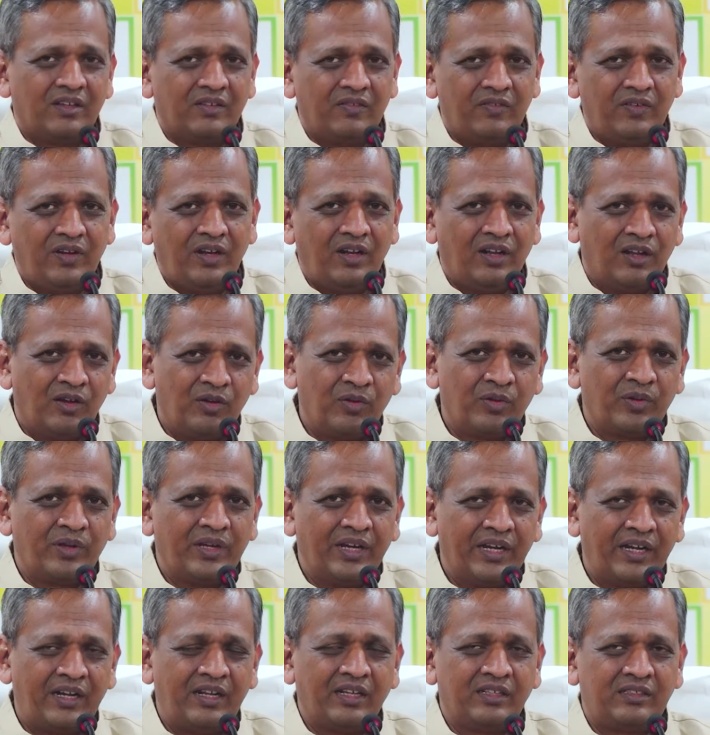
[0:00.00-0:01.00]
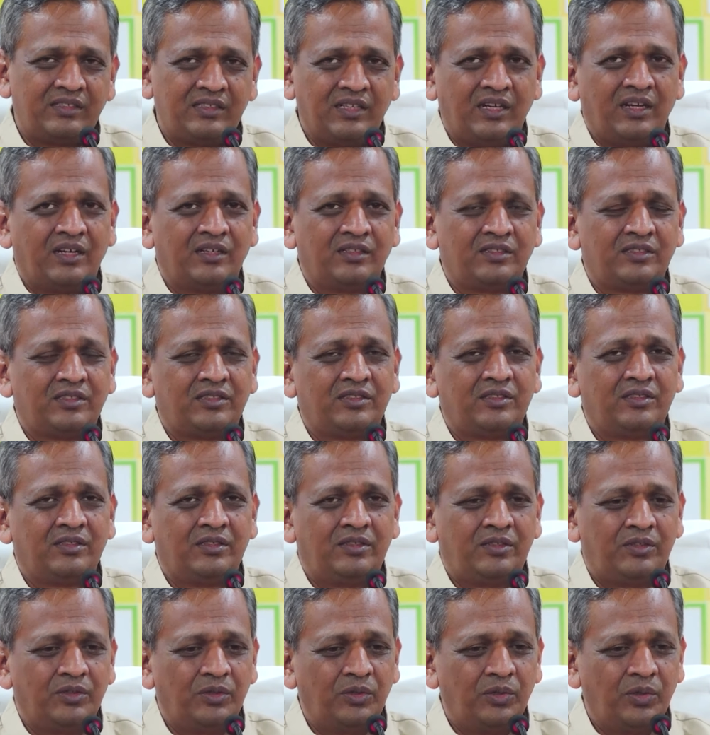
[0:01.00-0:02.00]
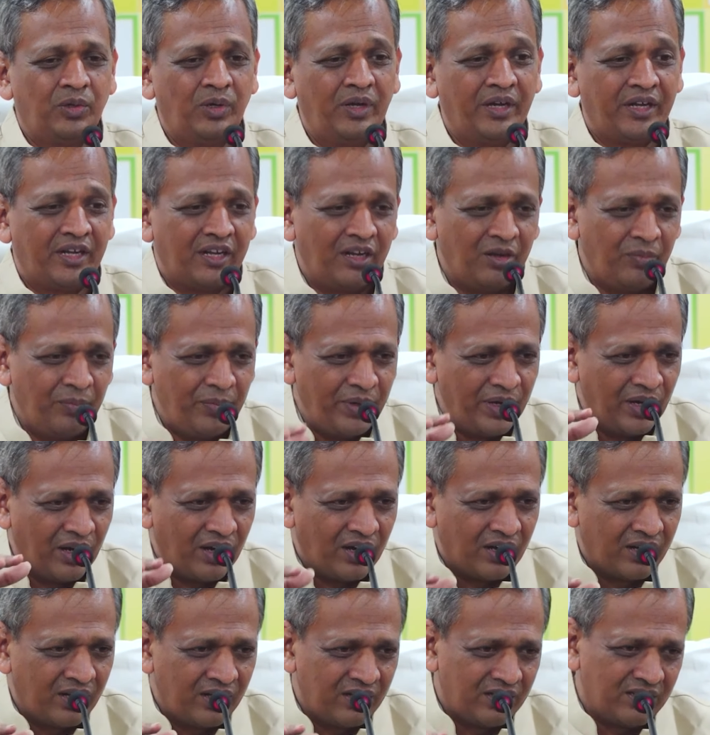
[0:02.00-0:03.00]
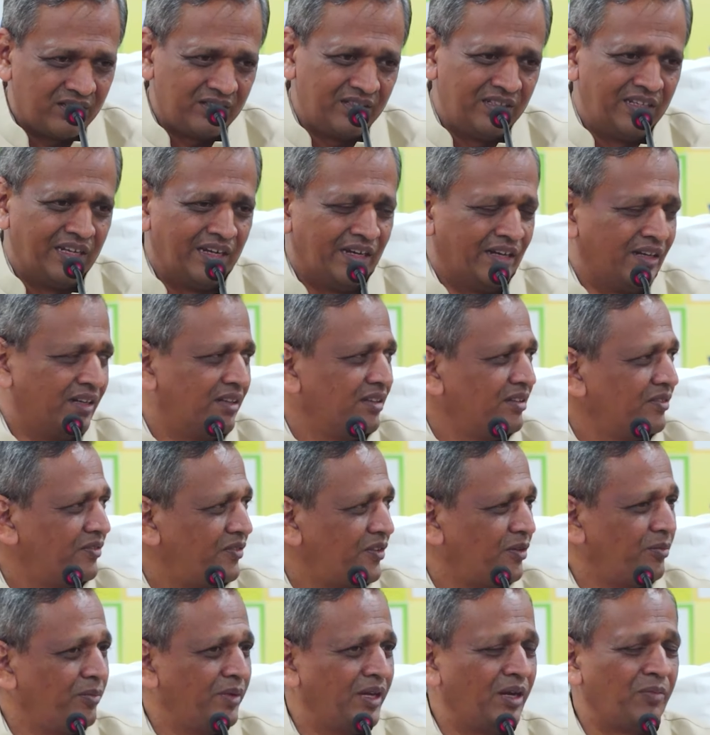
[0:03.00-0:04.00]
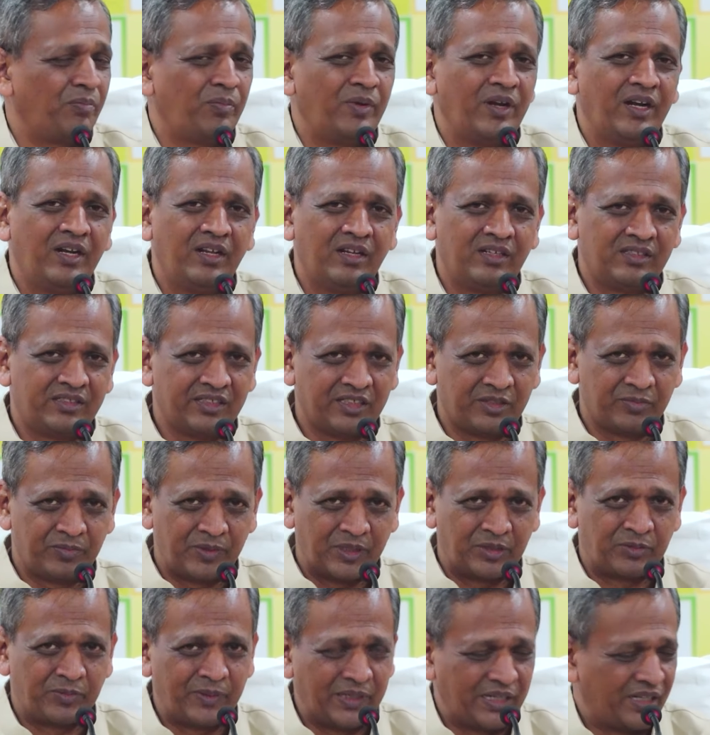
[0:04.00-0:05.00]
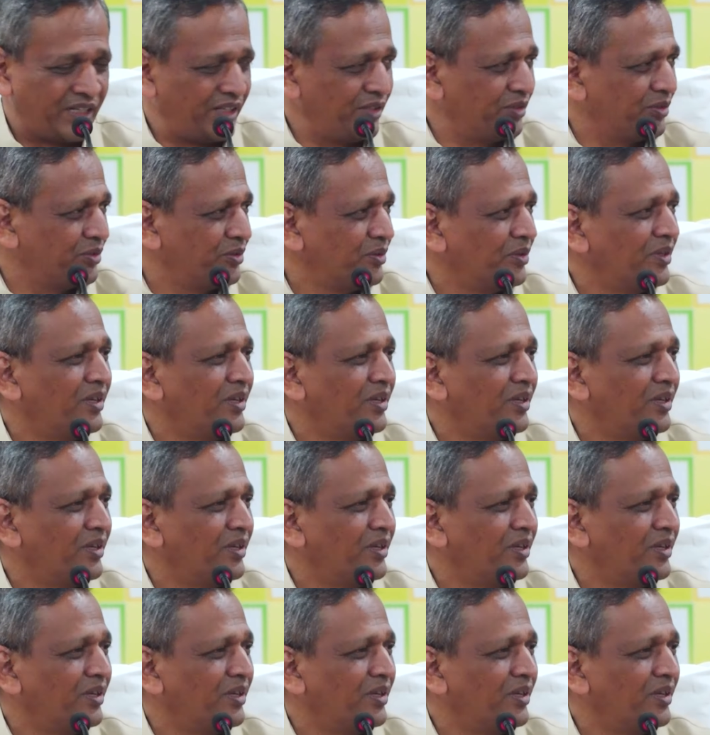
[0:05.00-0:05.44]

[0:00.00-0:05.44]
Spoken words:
will now get a chance to do little beyond that from an applied research perspective